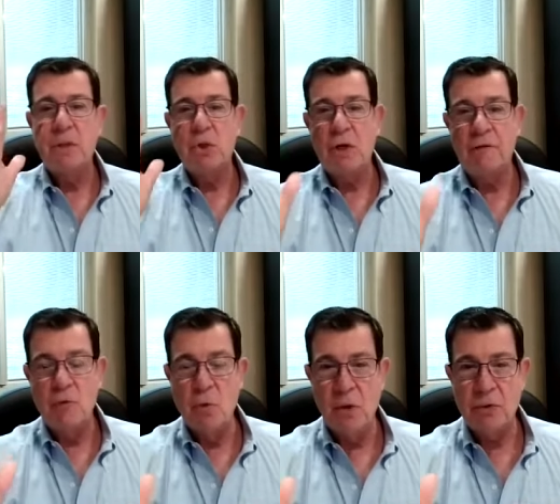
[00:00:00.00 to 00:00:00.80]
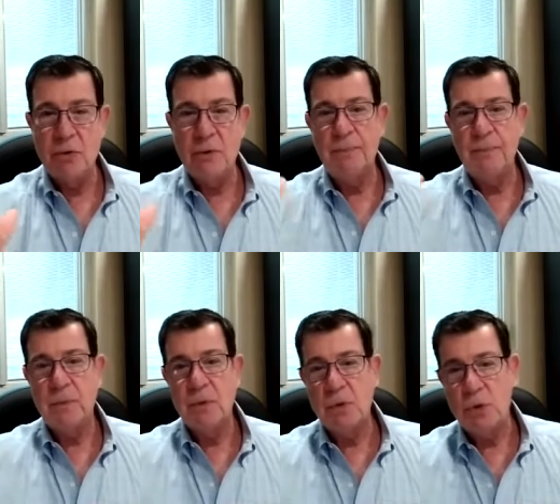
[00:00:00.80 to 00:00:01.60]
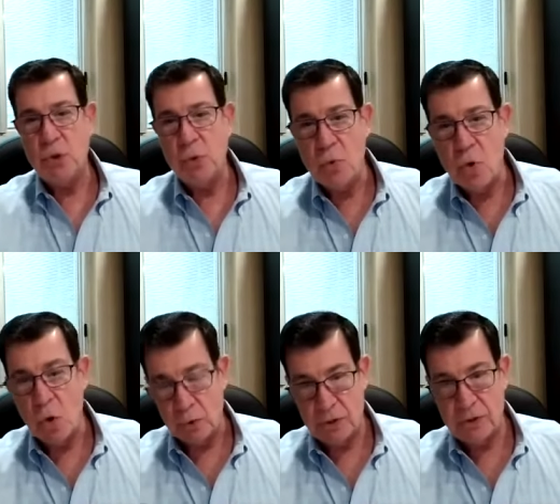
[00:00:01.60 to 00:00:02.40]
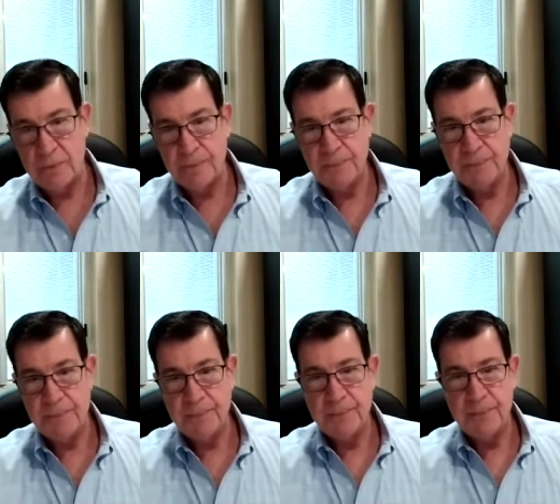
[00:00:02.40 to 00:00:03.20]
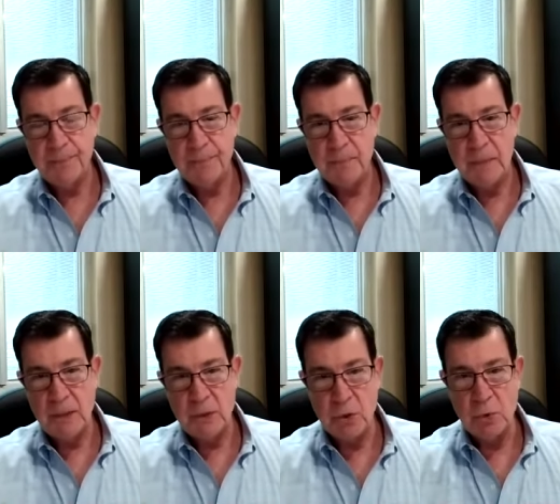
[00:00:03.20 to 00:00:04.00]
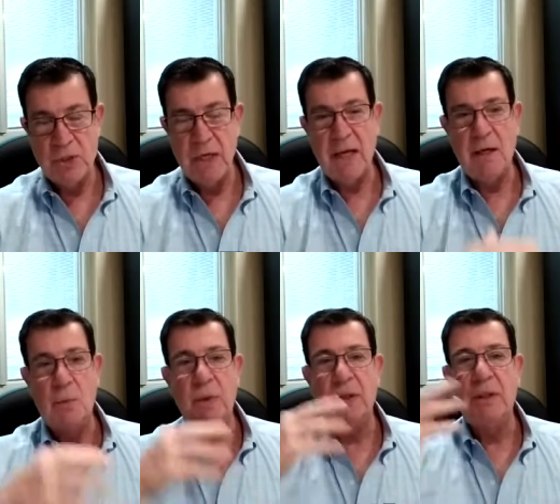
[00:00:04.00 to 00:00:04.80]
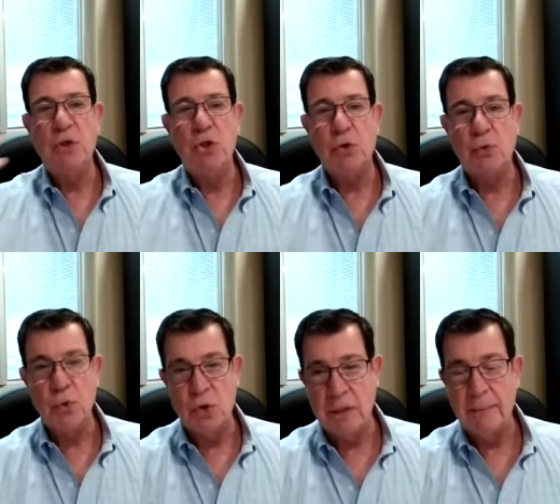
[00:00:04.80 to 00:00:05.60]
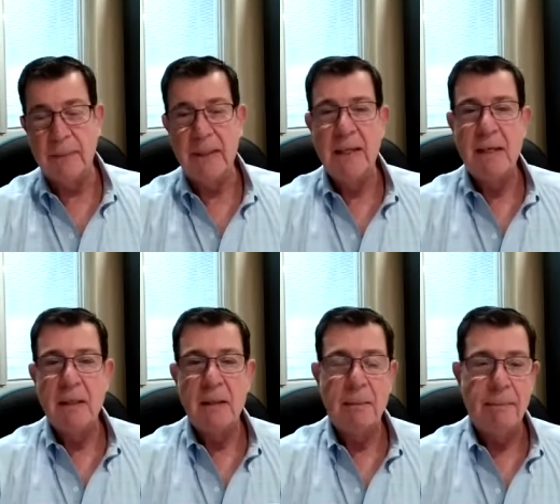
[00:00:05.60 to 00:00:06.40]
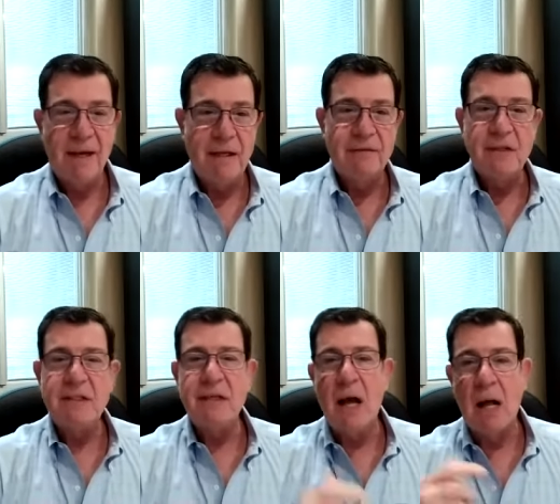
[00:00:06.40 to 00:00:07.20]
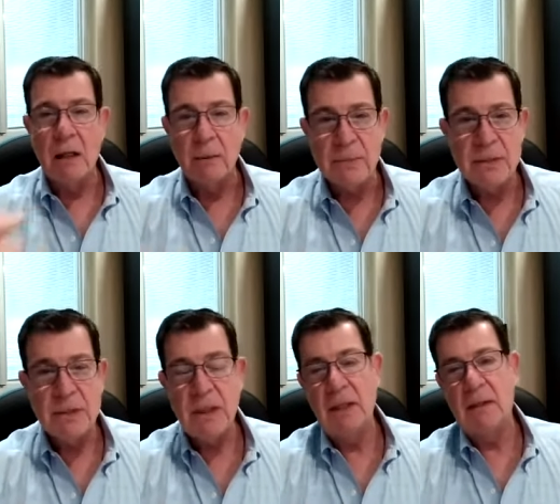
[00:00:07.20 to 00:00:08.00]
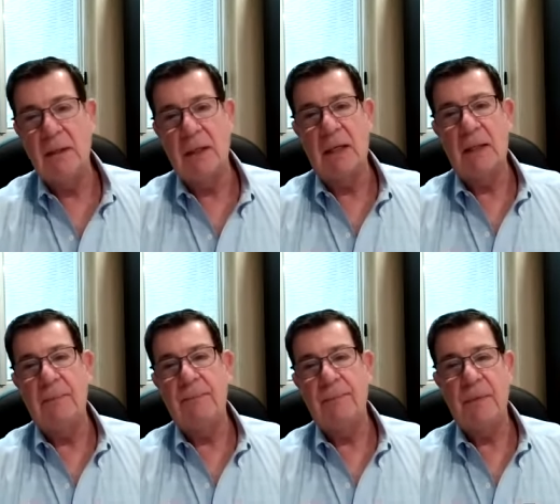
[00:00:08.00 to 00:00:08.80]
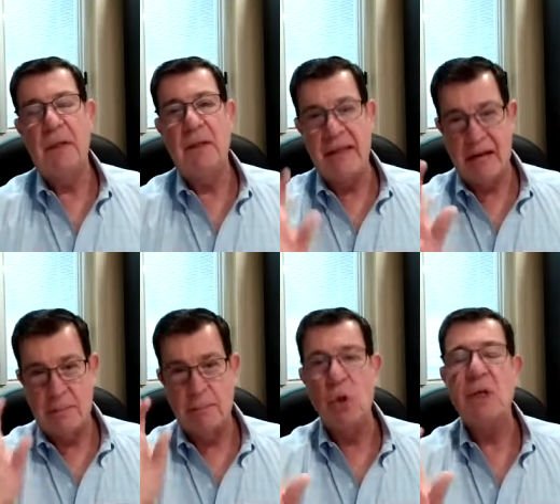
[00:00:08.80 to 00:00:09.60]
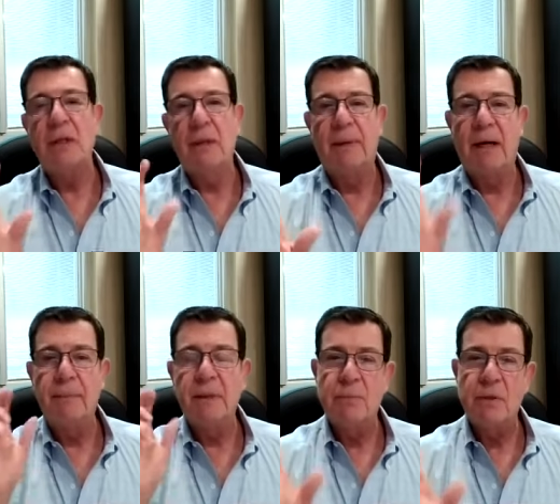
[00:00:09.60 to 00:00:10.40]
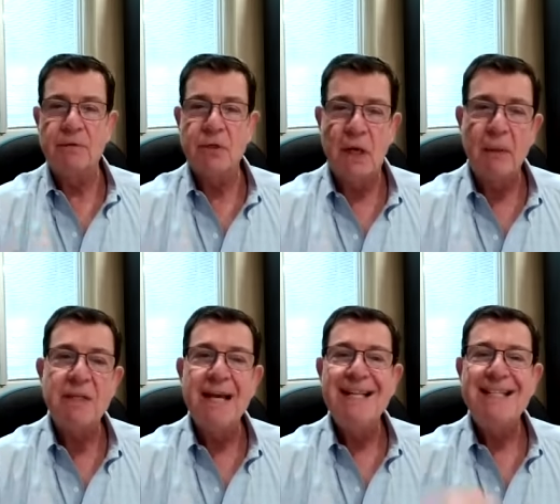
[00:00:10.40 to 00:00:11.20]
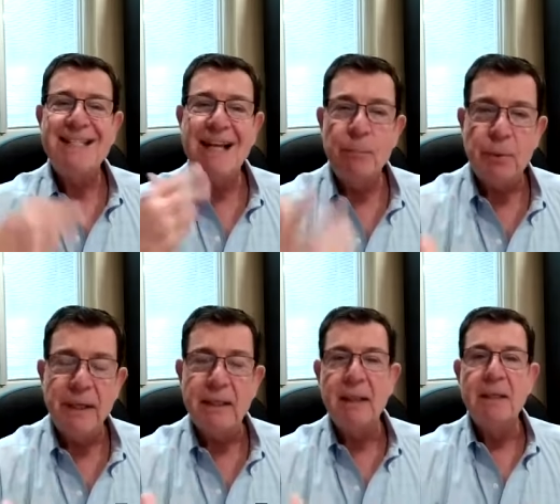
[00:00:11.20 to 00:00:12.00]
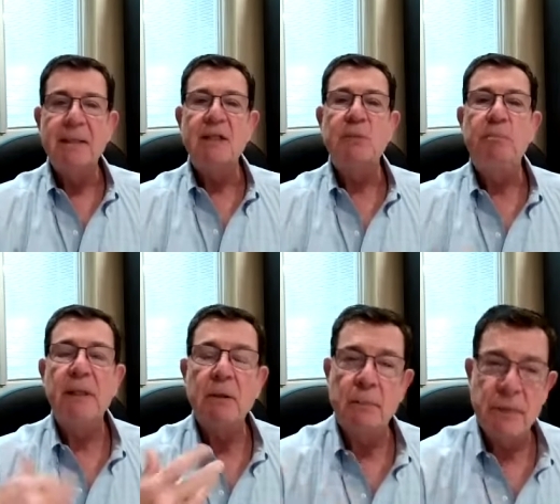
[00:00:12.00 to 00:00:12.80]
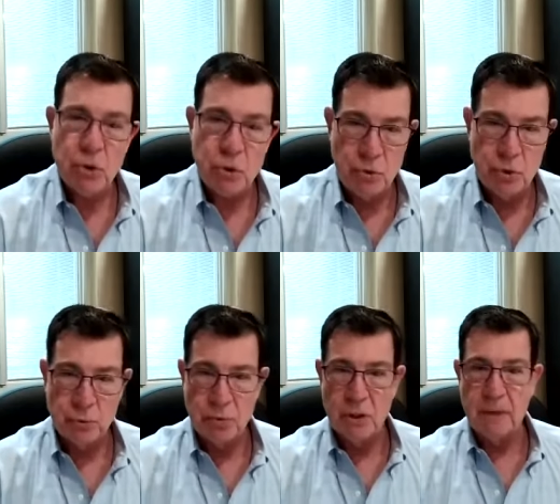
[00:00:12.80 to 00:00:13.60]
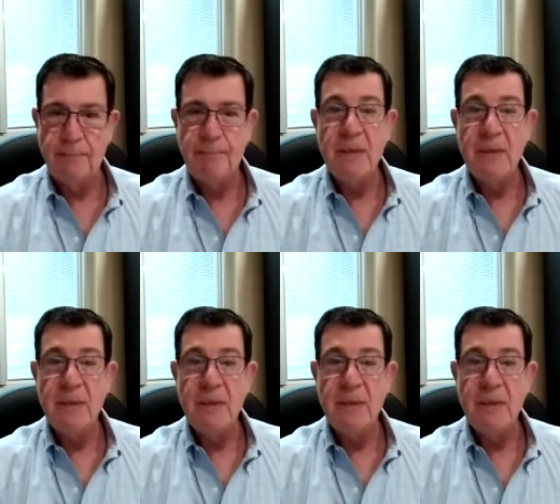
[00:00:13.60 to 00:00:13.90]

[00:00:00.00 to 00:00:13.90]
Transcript: Shavuot, Sukkot associated with Jerusalem. Many of the Psalms in, uh, in that book, in the Bible, the book of Psalms, celebrate this pilgrimage to Jerusalem.